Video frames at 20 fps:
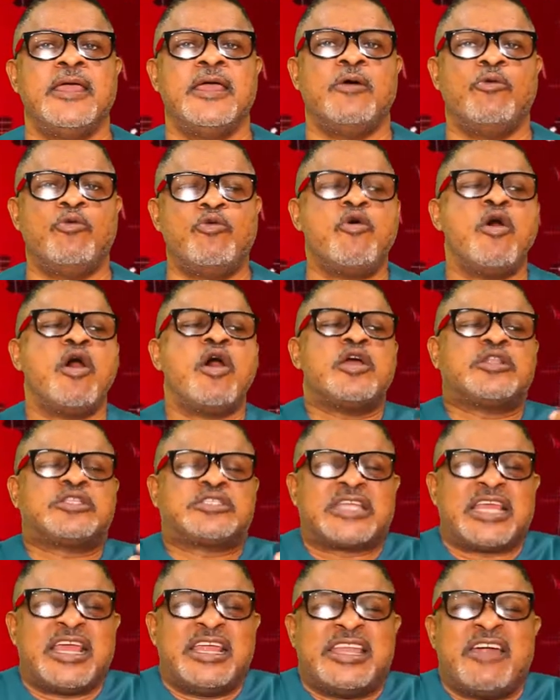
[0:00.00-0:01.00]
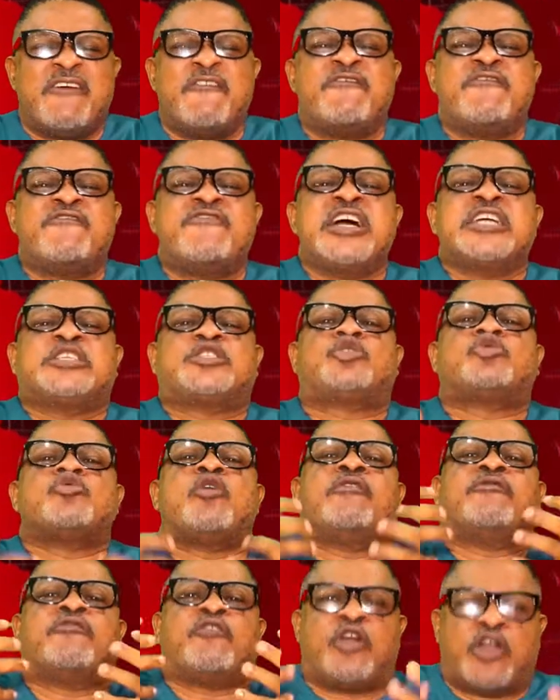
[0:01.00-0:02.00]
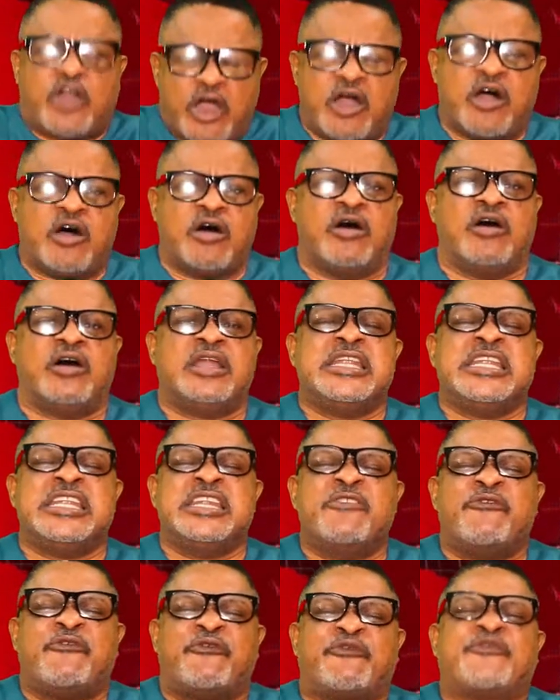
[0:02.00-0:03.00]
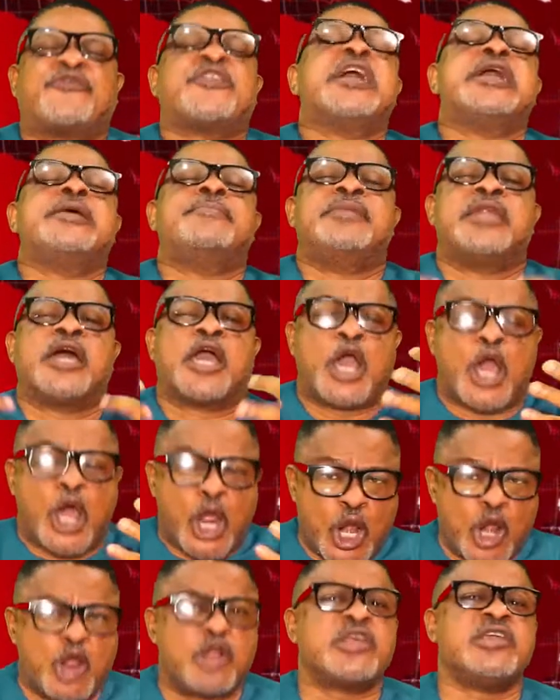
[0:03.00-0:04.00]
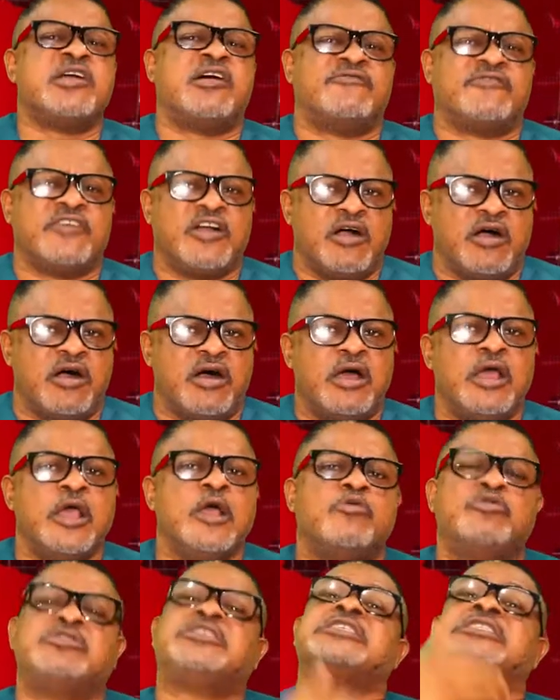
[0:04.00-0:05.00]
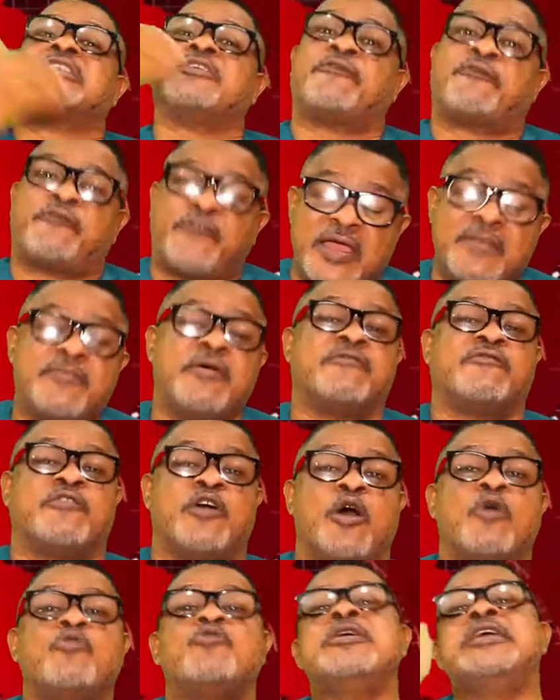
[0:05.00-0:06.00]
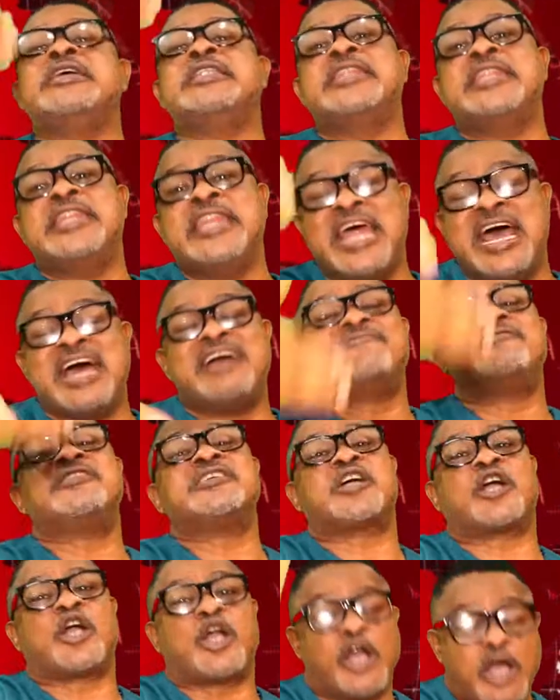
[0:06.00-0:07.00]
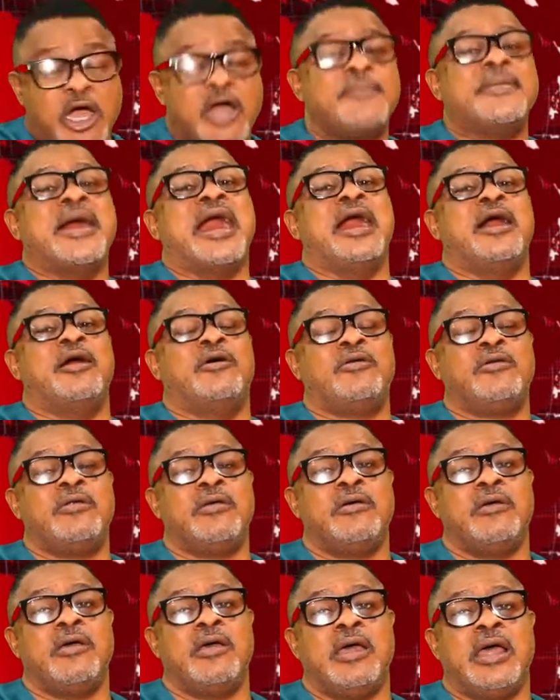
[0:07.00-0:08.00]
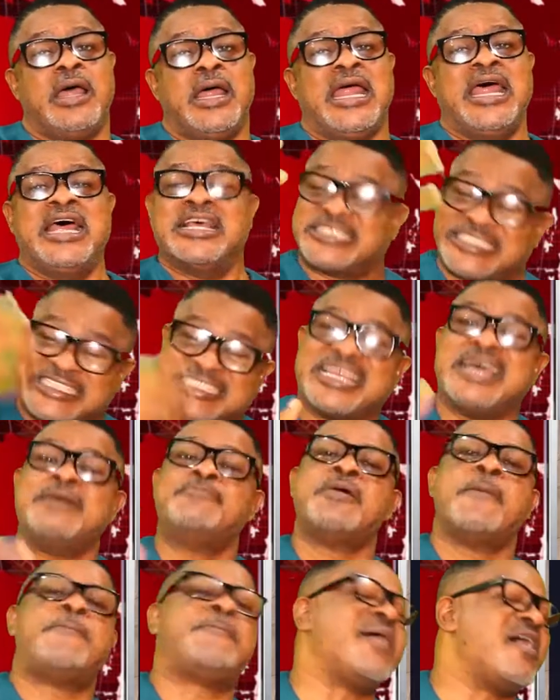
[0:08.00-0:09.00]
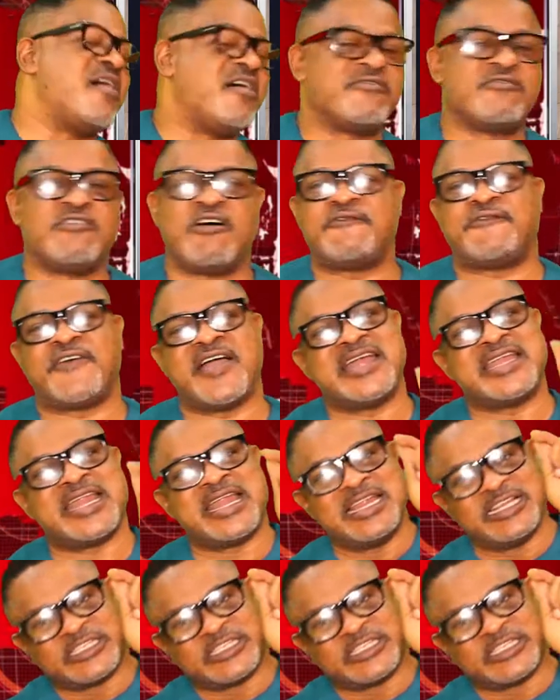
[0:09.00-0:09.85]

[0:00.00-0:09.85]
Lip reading: What the virtue of God, the fame, the glory of God, which is the fame of God, will never come out except the power of God find an